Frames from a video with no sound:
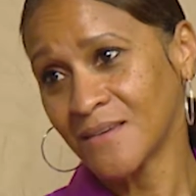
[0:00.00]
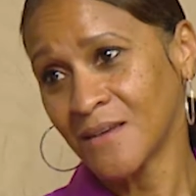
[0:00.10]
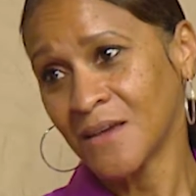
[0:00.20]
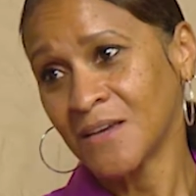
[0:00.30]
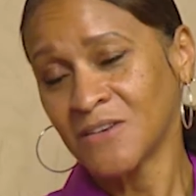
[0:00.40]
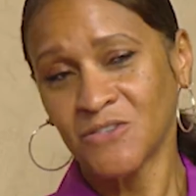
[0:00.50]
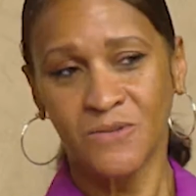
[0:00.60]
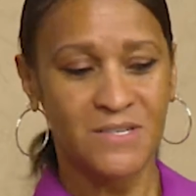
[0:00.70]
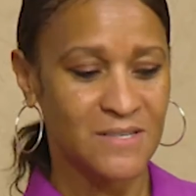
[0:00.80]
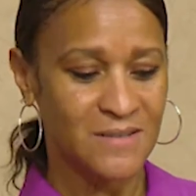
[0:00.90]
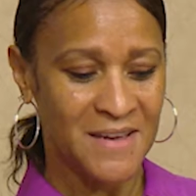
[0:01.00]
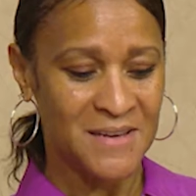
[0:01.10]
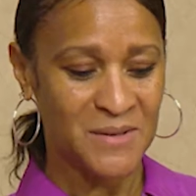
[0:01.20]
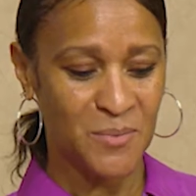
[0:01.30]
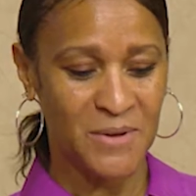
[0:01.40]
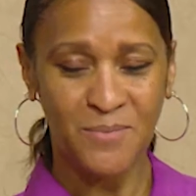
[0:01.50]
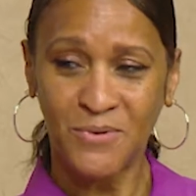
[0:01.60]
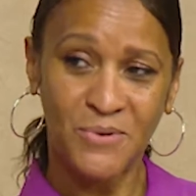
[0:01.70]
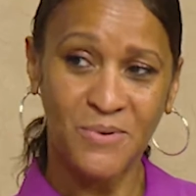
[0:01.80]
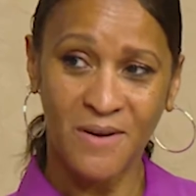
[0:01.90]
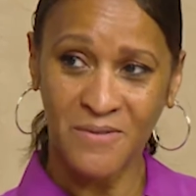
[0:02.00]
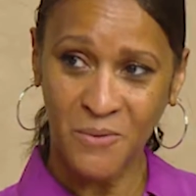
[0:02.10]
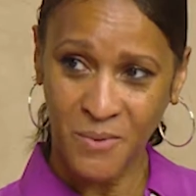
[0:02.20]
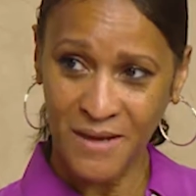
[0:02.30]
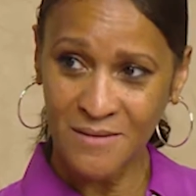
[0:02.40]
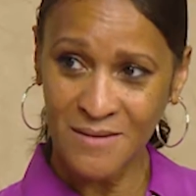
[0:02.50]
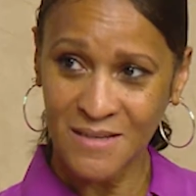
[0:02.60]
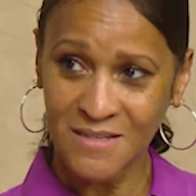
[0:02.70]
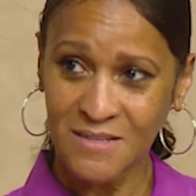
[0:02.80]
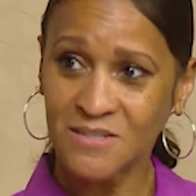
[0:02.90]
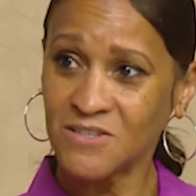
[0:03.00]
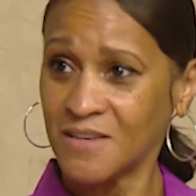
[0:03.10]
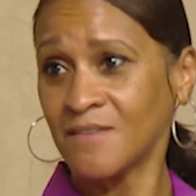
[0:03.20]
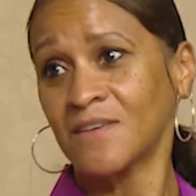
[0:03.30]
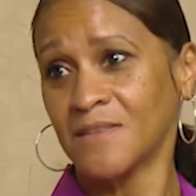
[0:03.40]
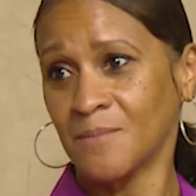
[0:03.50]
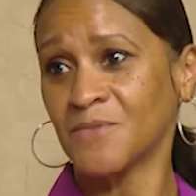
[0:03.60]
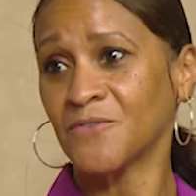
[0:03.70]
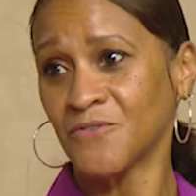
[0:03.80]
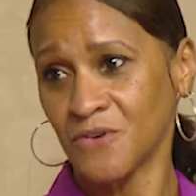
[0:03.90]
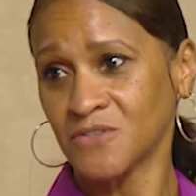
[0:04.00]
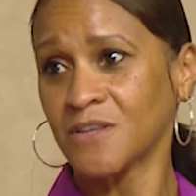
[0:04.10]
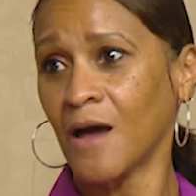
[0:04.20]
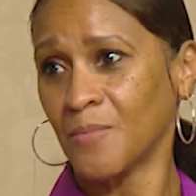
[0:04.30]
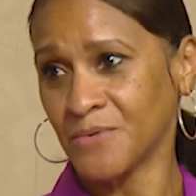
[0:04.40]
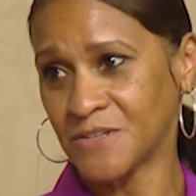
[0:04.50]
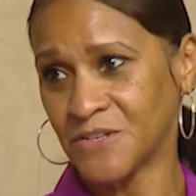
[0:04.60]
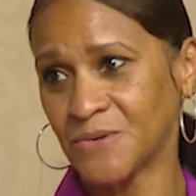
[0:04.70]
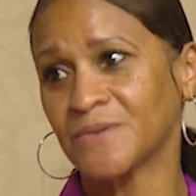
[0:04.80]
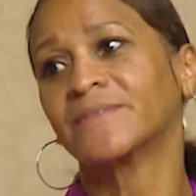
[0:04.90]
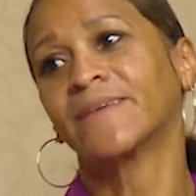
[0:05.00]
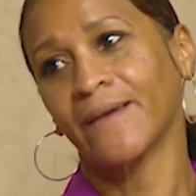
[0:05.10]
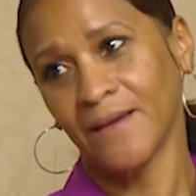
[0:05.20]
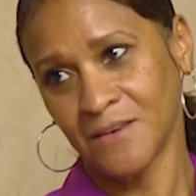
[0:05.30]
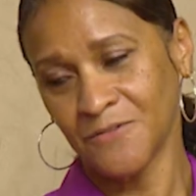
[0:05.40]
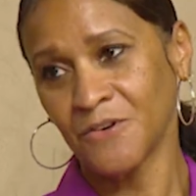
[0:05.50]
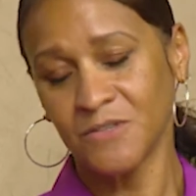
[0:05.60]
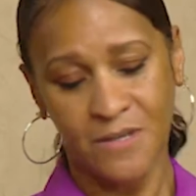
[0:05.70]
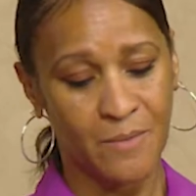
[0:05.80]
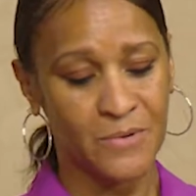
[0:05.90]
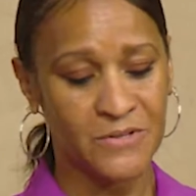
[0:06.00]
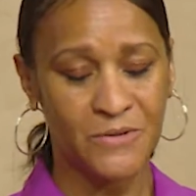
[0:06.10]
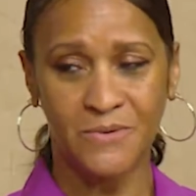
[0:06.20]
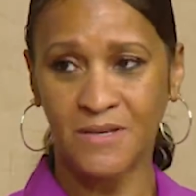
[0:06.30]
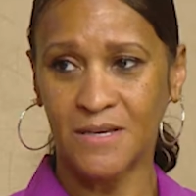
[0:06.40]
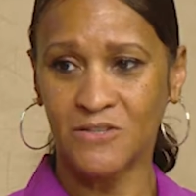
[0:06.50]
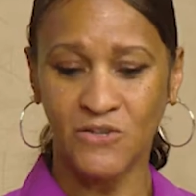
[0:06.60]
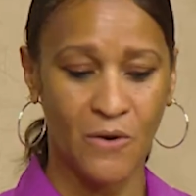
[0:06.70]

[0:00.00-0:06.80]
Oh my gosh! So she's letting the people who are on the wait list. She's giving them the first opportunity. Yeah, okay. the first opportunity.